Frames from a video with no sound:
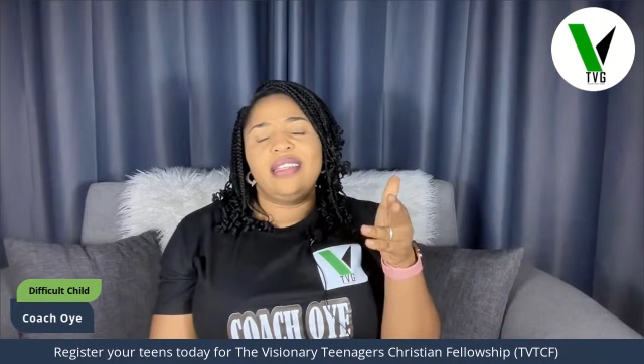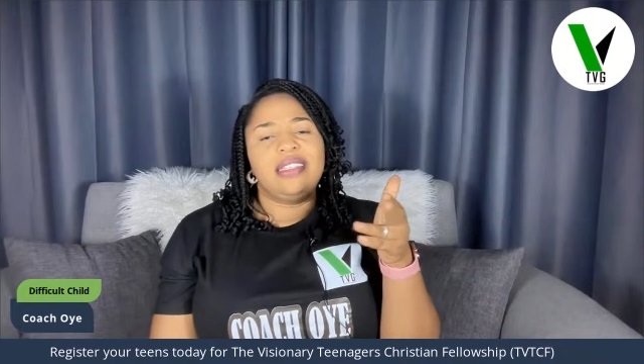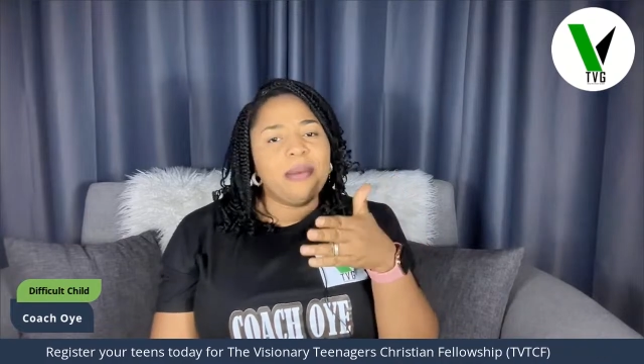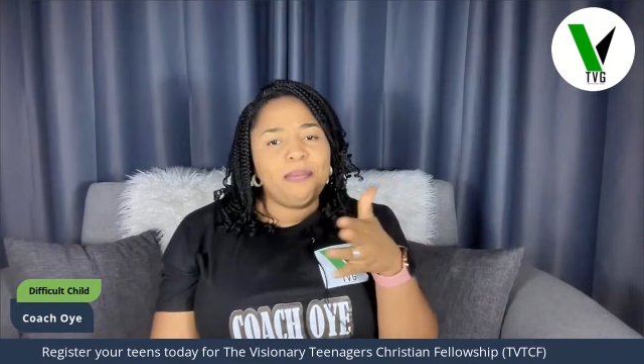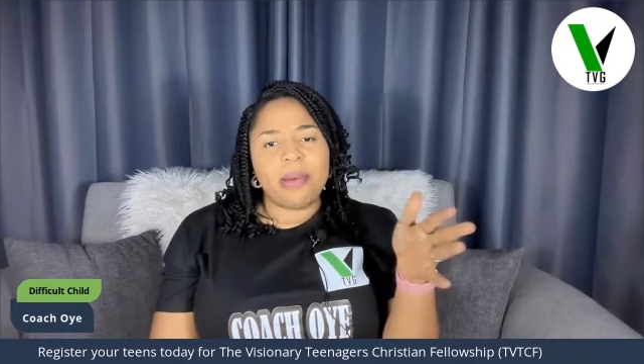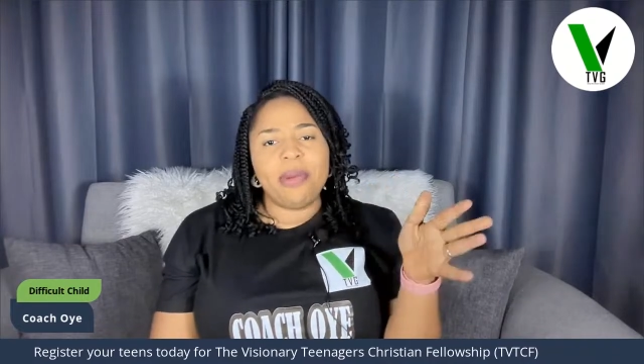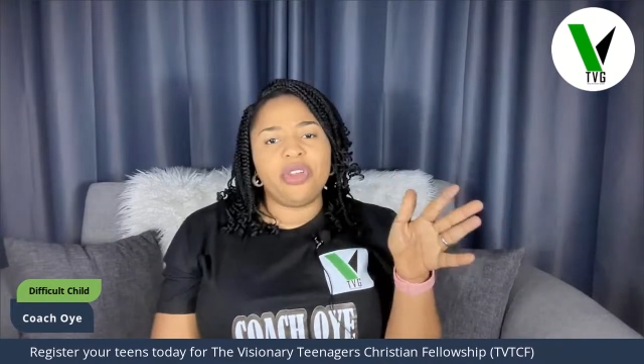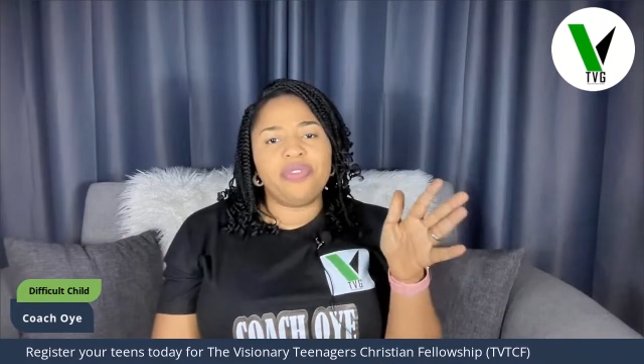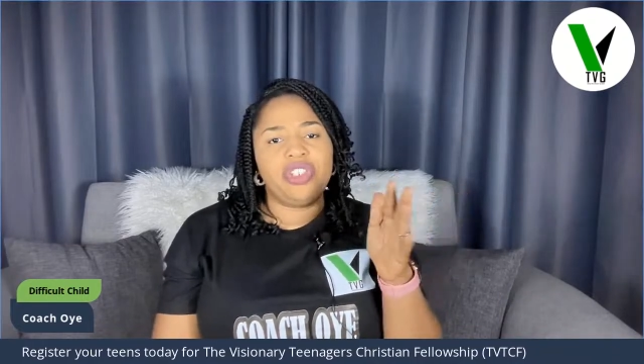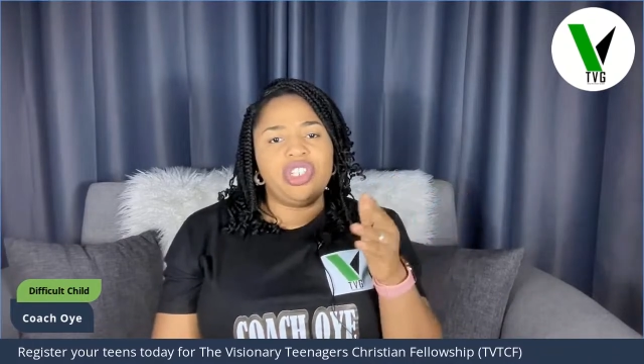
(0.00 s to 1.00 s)
temperament
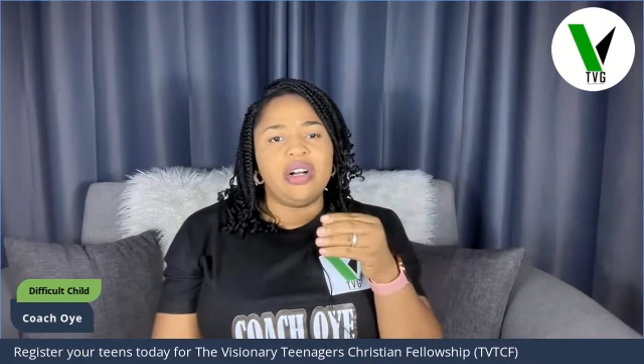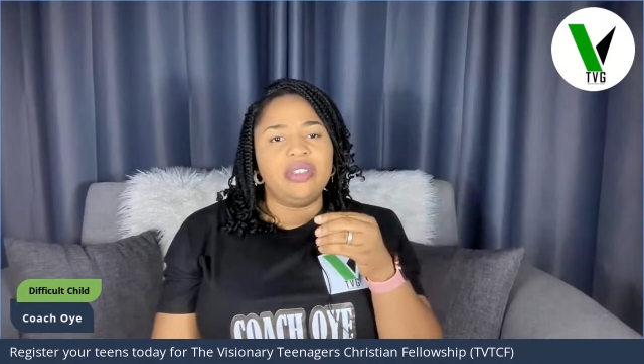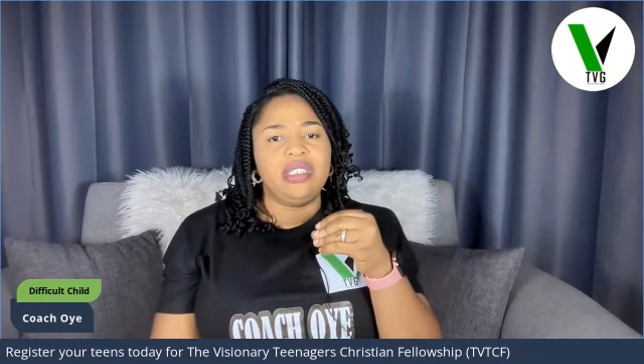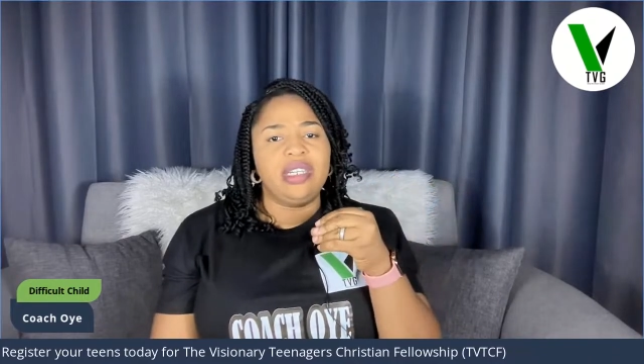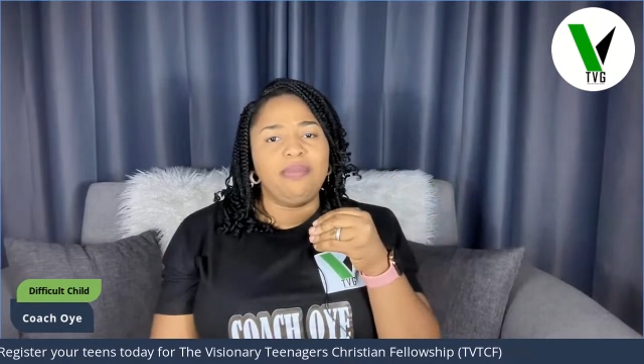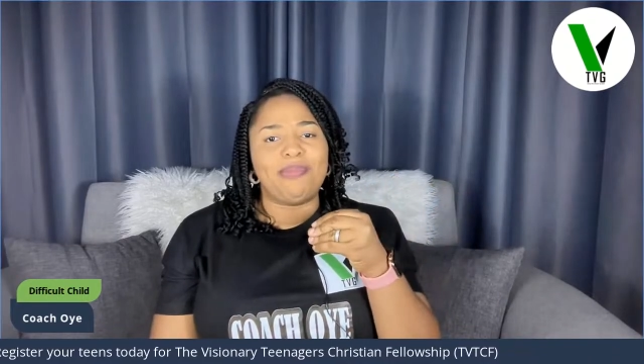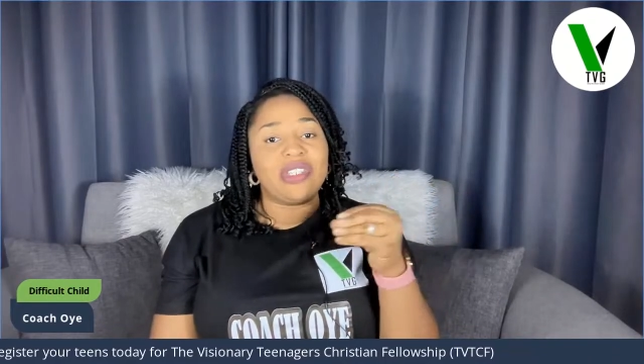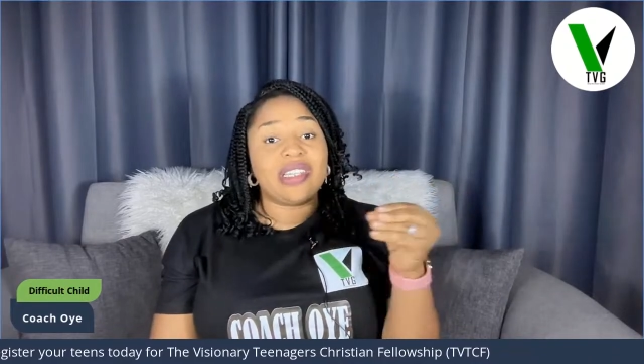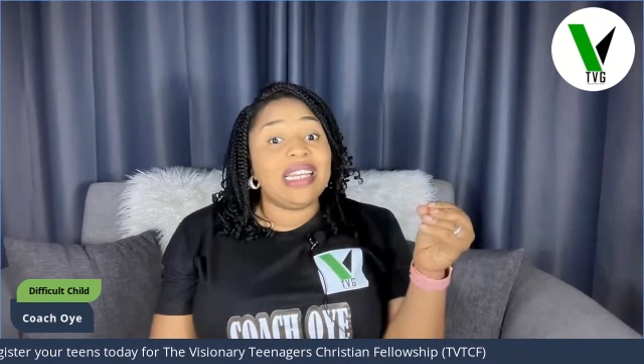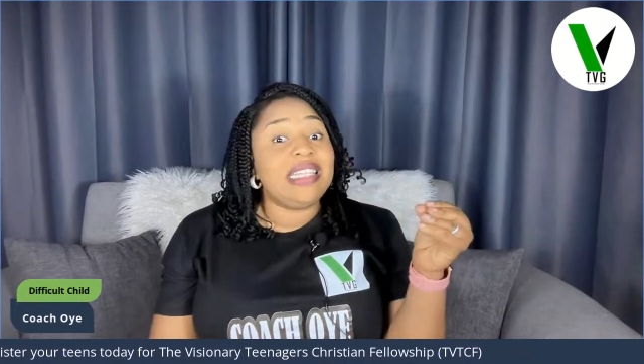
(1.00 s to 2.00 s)
of the child, the
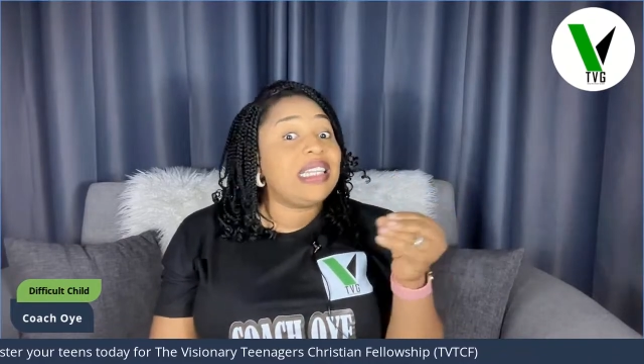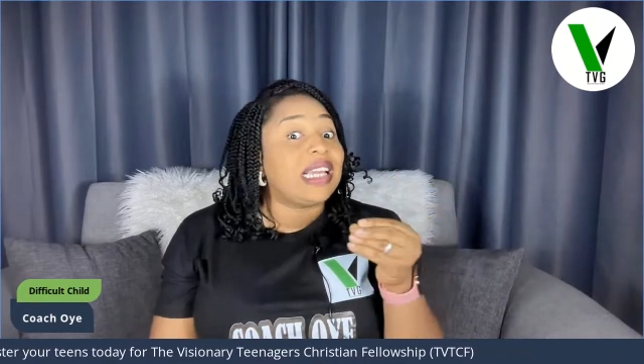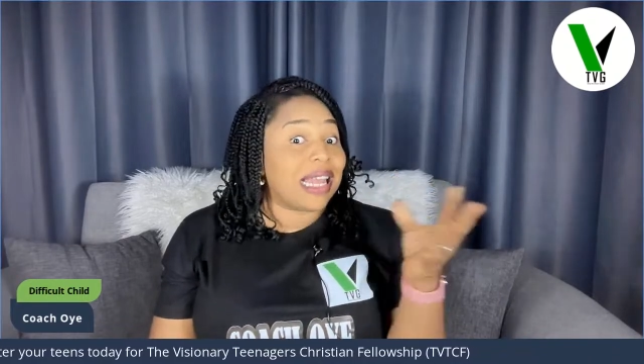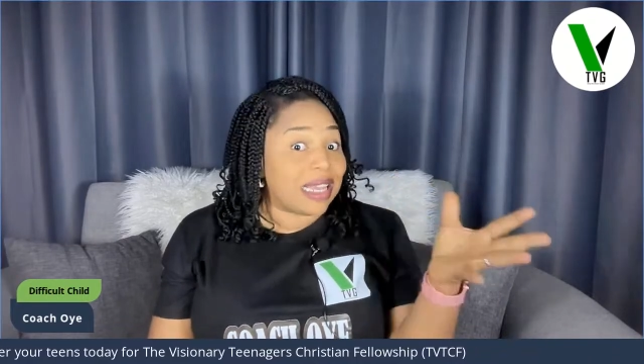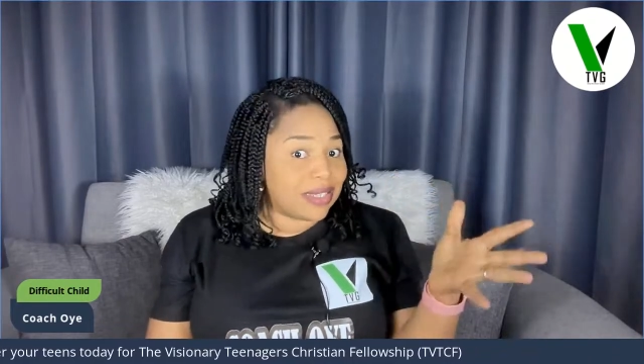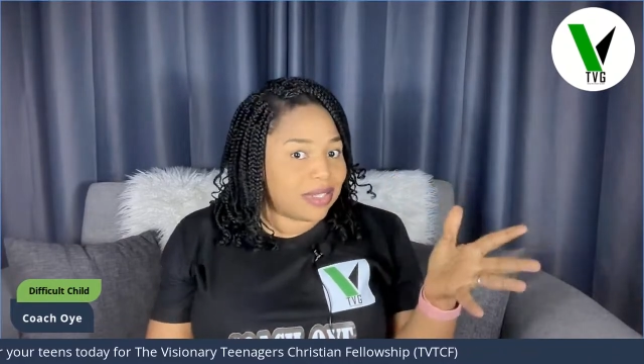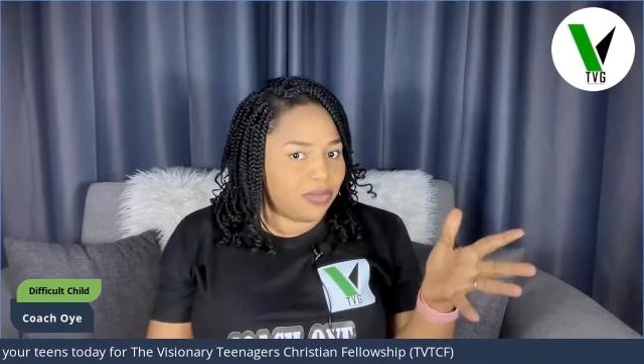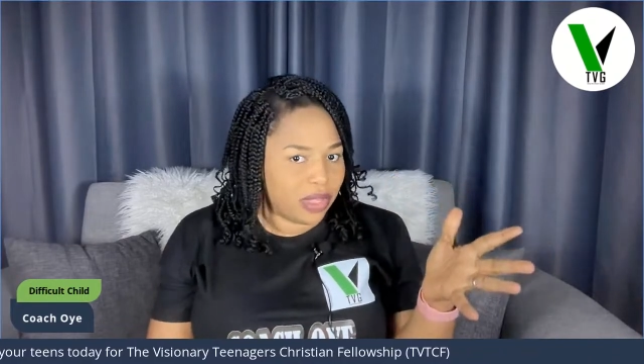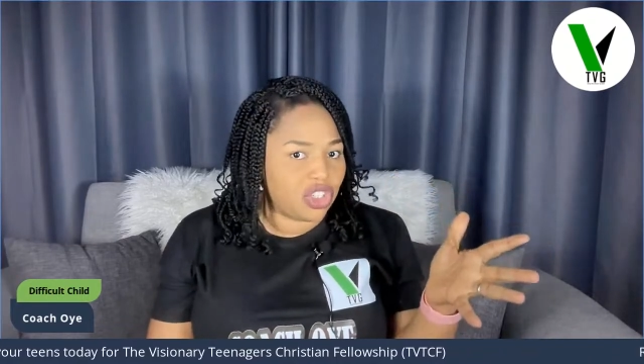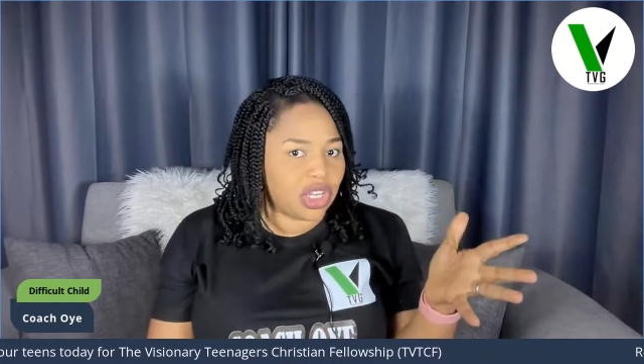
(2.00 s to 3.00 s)
personality class
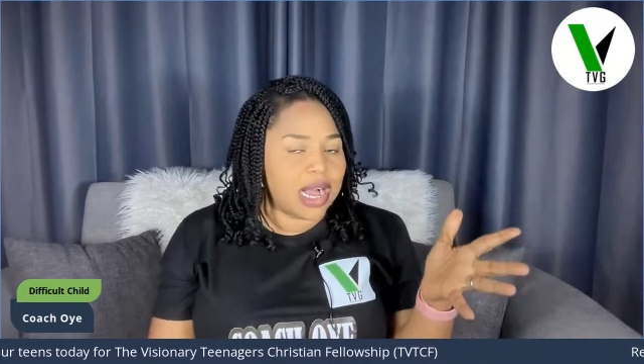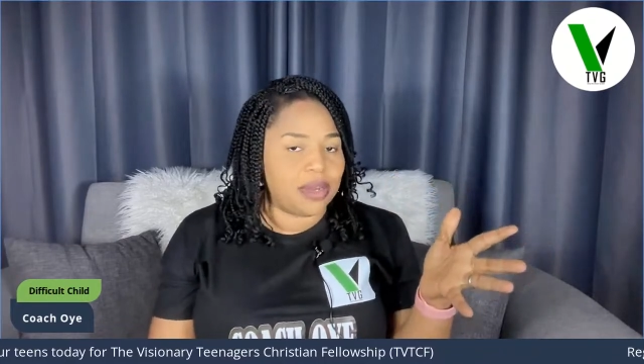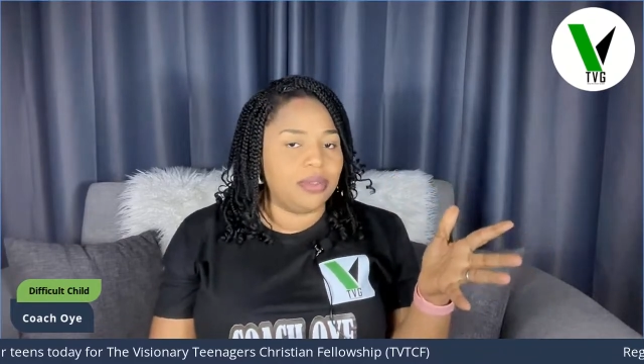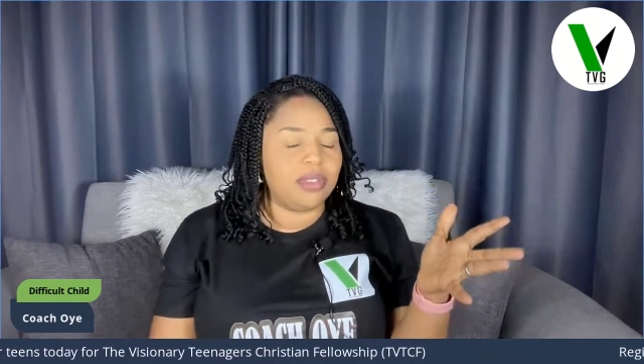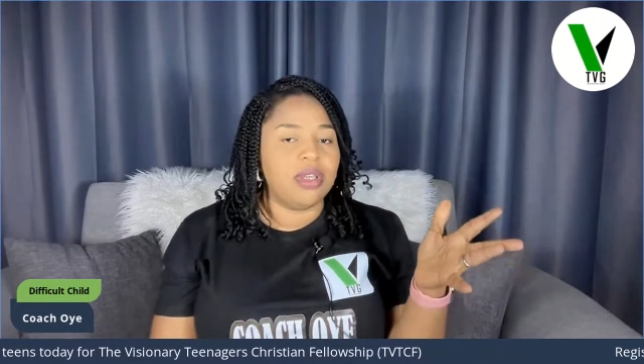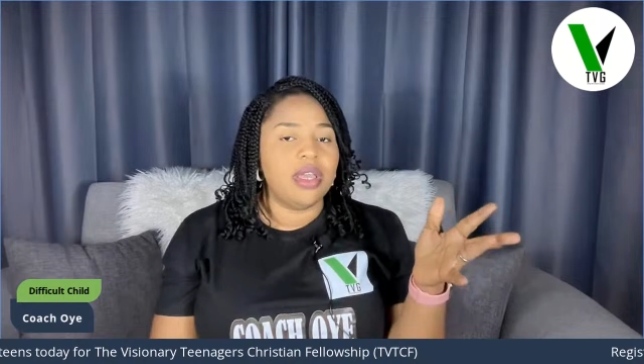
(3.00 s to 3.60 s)
of that child,